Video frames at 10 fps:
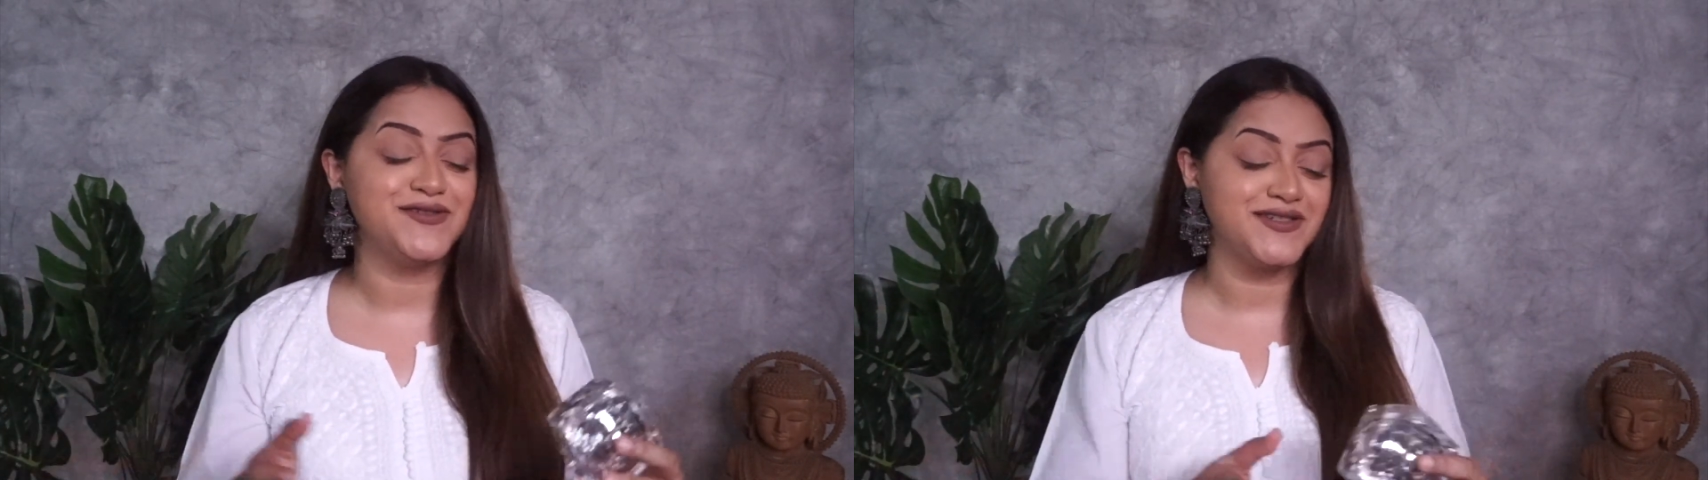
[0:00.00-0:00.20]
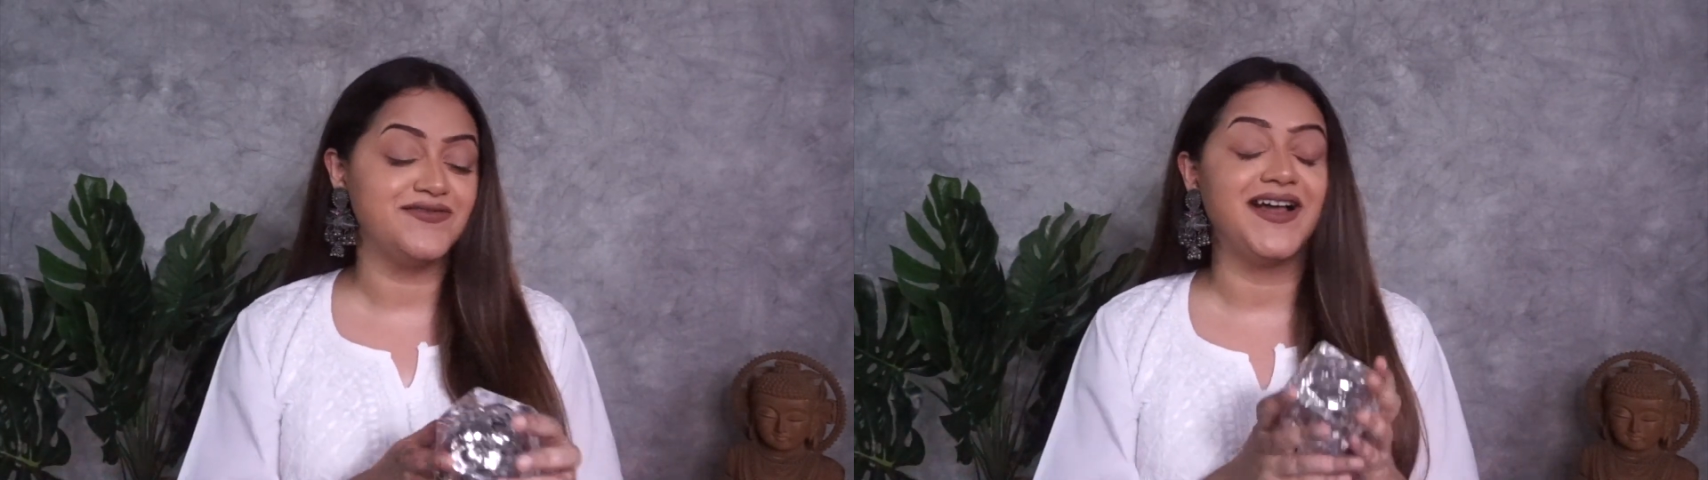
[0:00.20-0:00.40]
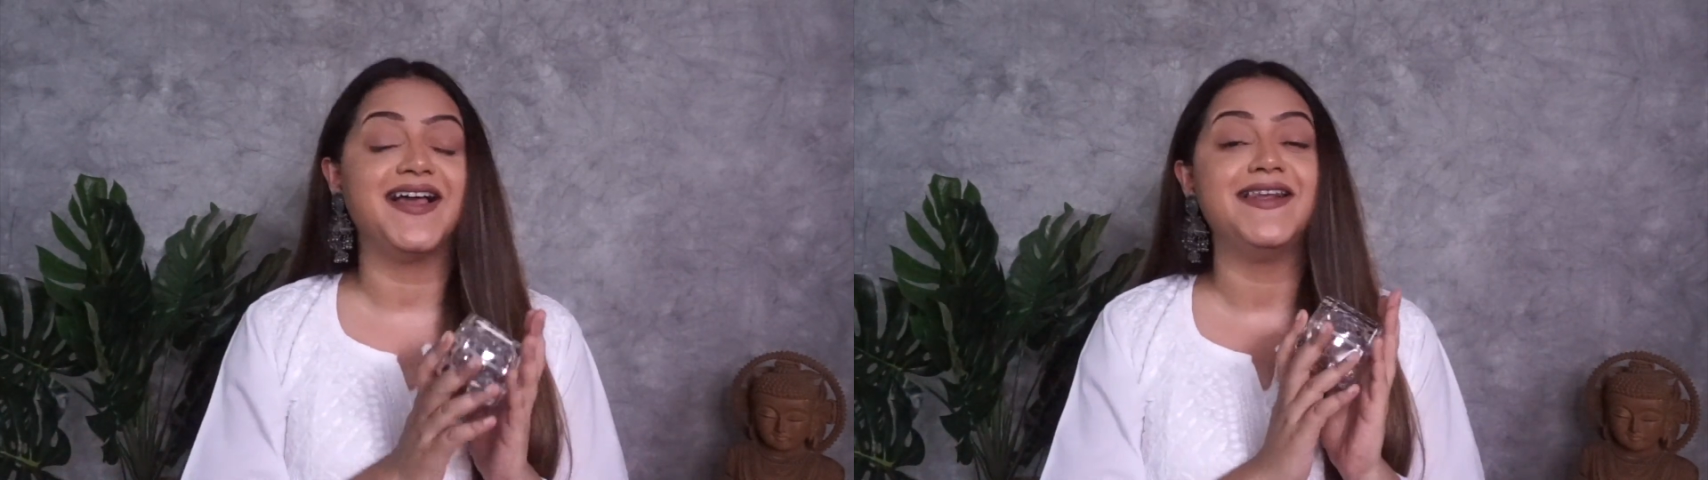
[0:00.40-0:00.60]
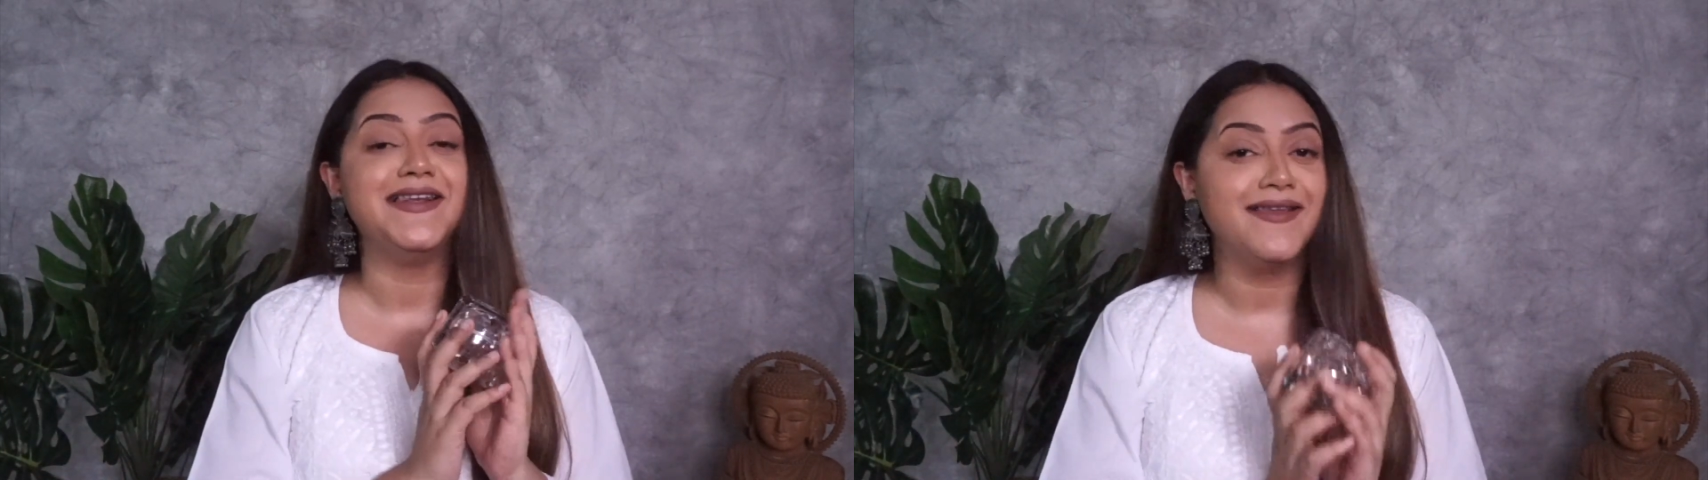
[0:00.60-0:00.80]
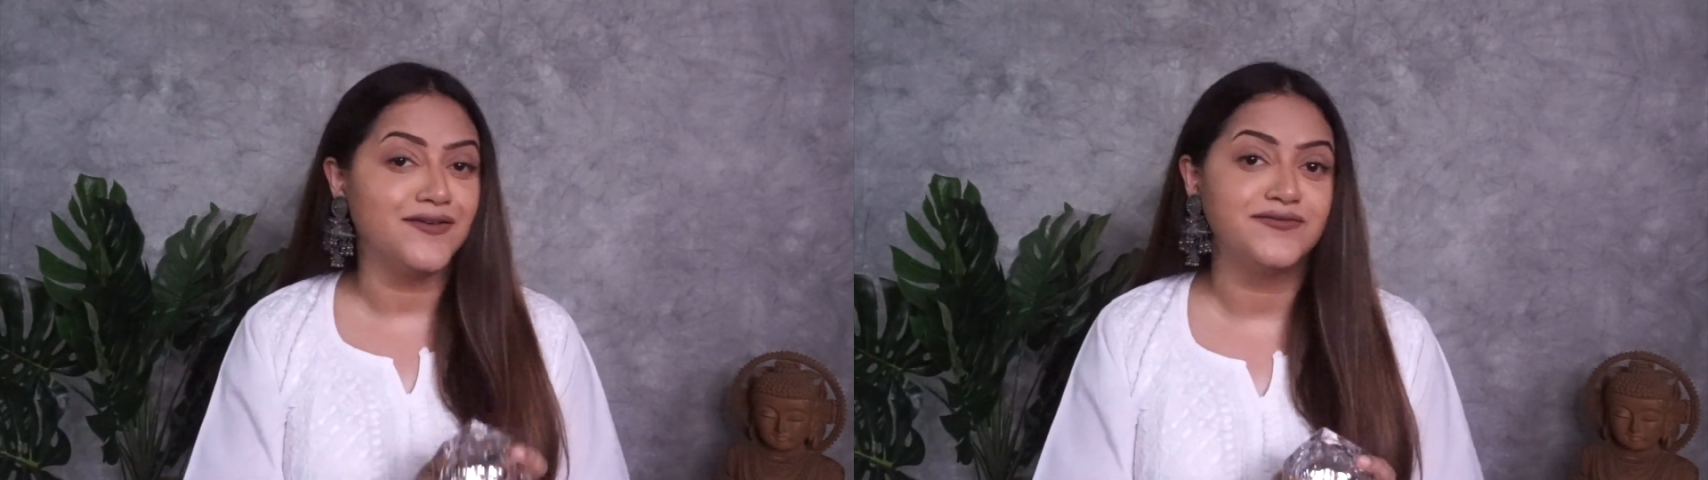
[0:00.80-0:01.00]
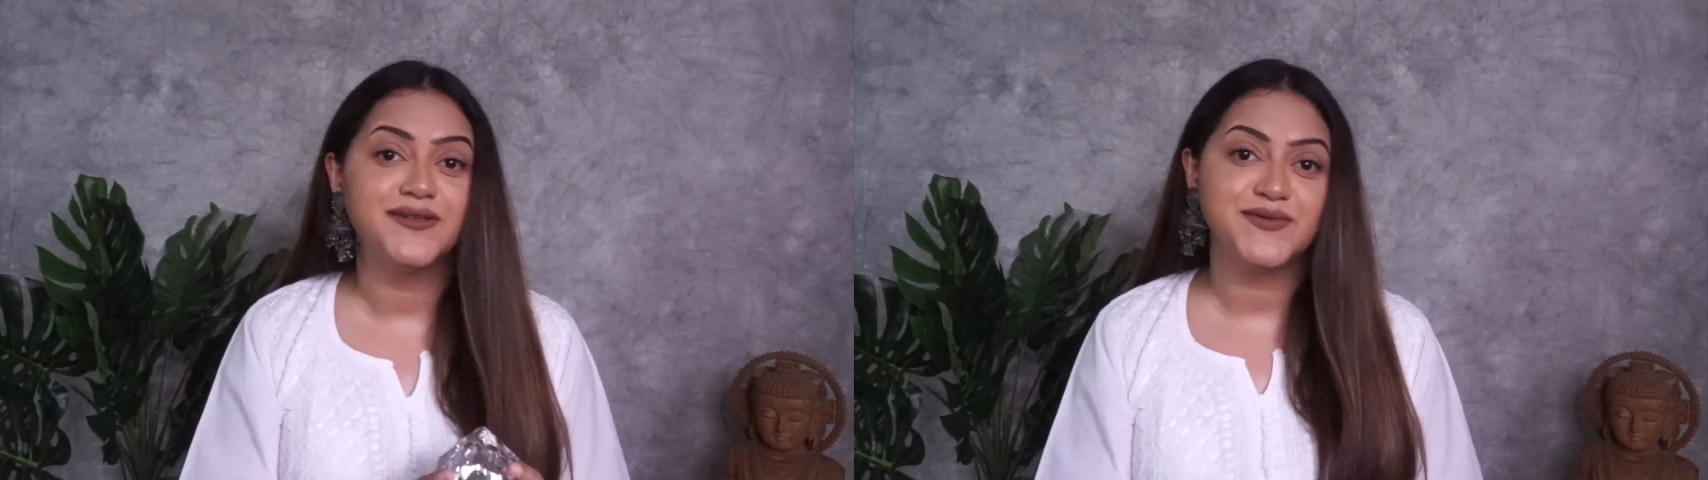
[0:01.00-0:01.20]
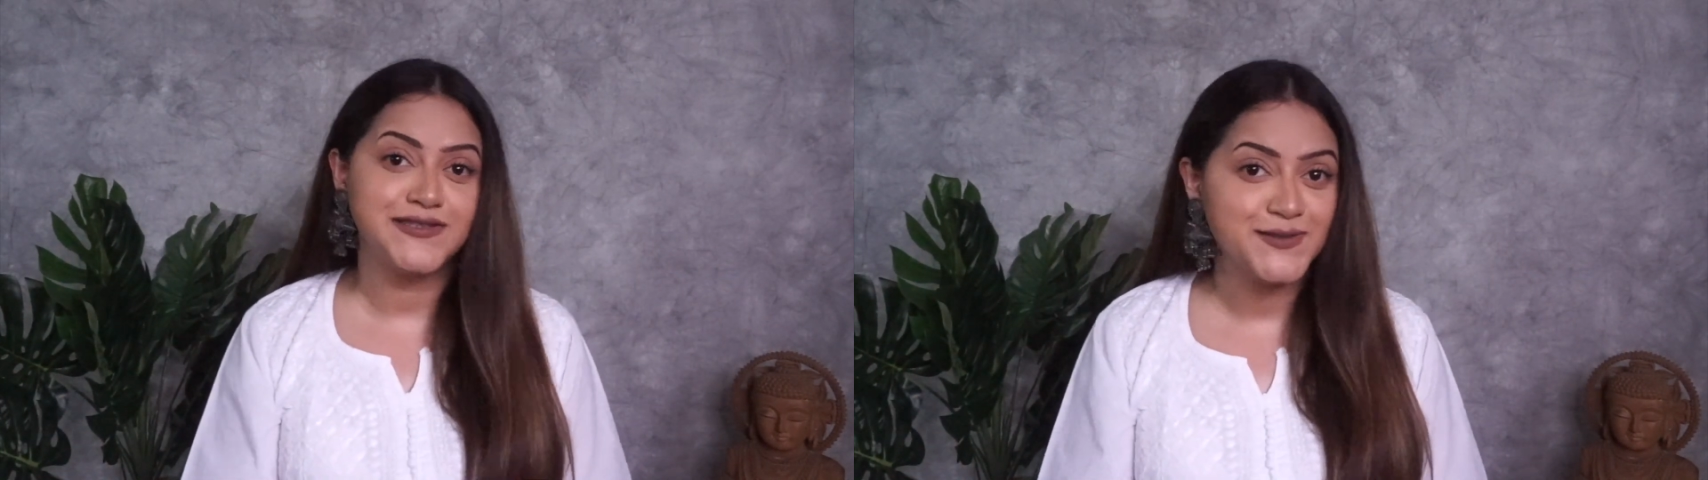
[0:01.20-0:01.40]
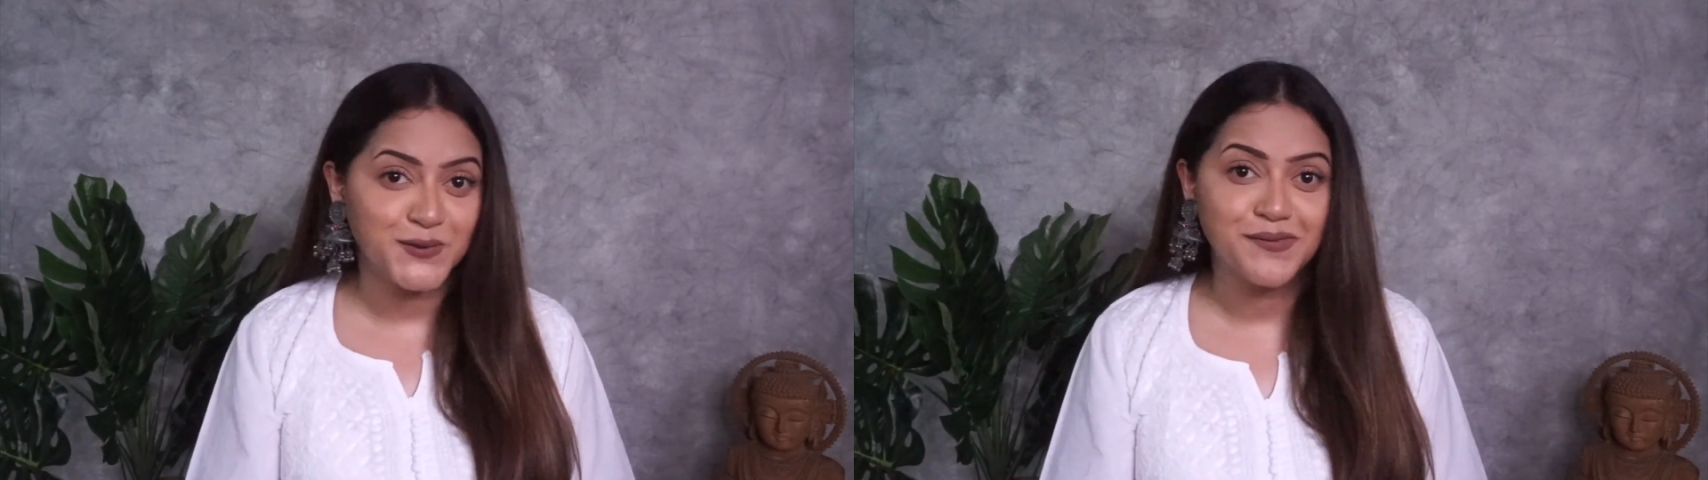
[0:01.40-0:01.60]
which is why I love them
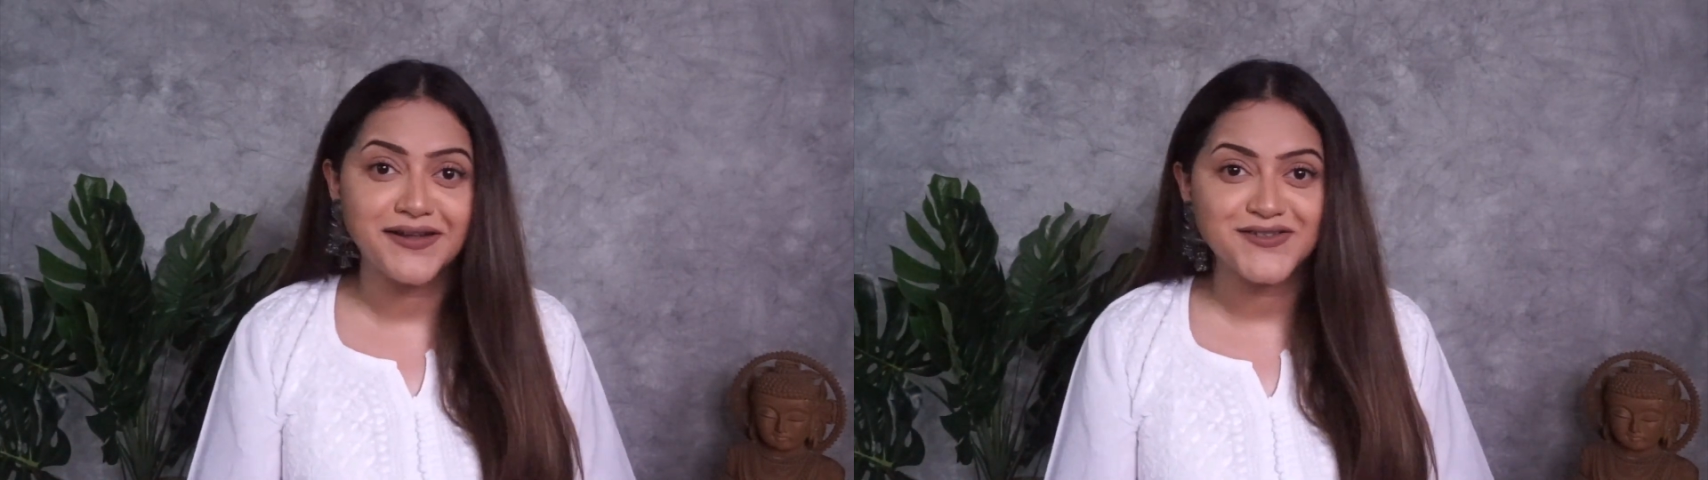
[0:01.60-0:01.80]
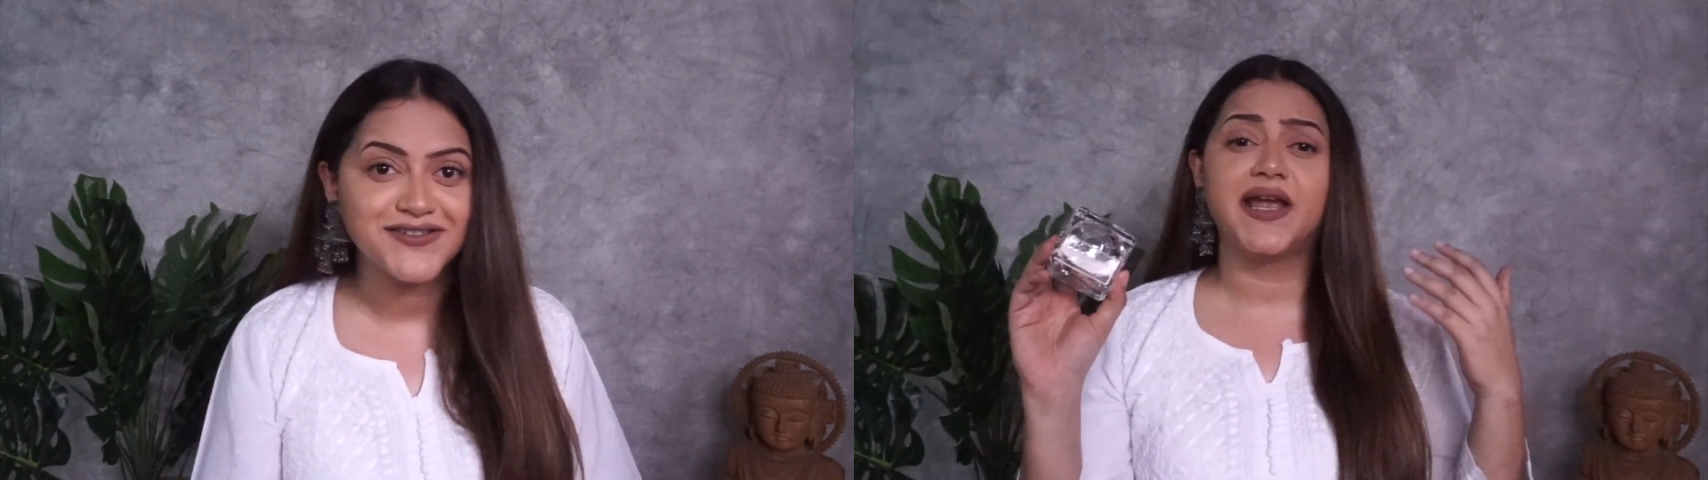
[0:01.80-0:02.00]
so much.